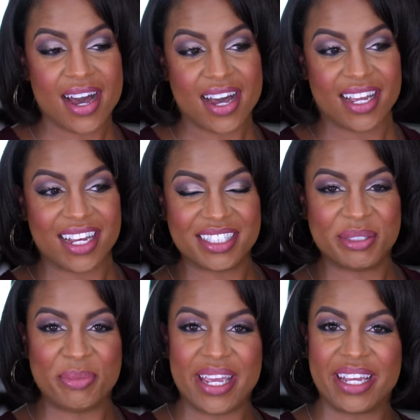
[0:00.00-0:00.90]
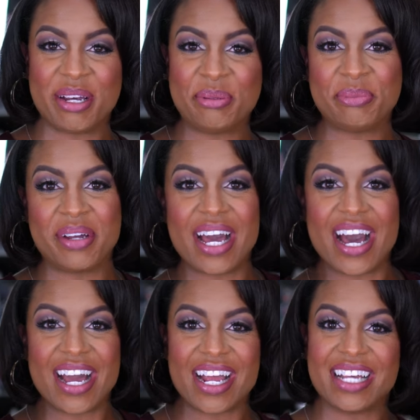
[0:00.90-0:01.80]
I got some makeup.
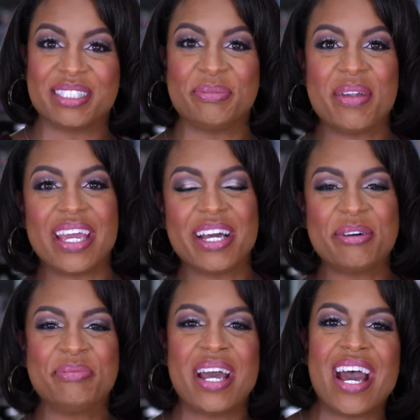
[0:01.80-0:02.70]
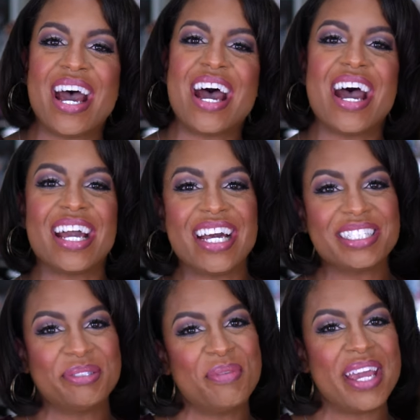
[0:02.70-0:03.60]
I got some makeup. I got
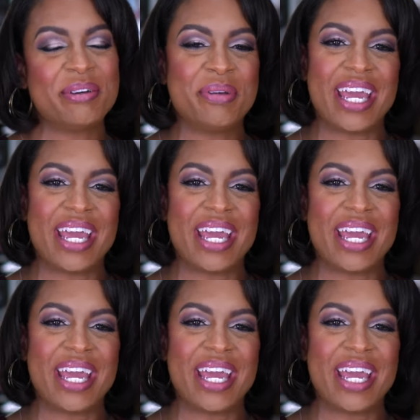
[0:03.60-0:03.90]
some makeup.